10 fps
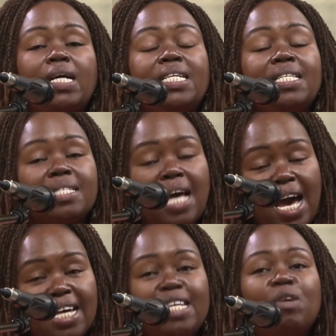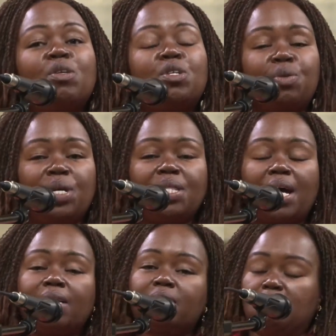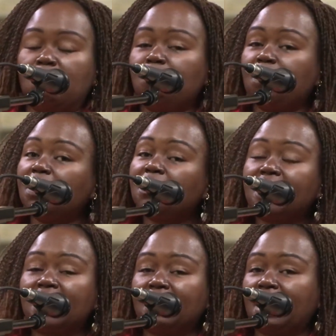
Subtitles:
designing or drawing that building.